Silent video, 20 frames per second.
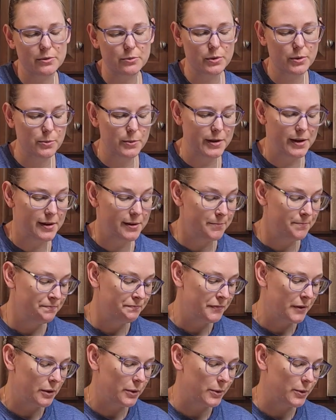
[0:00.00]
what we
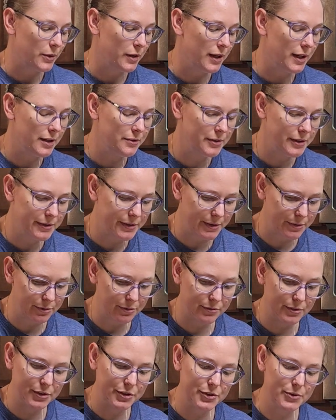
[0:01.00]
lovingly
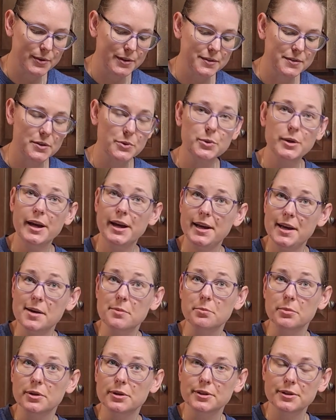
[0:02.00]
refer to as 3
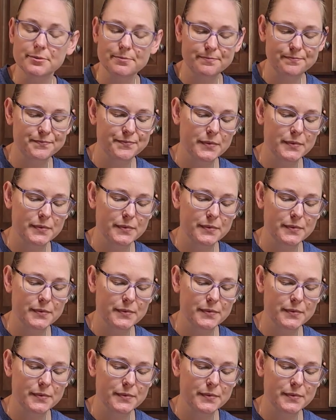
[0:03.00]
a.m. bird.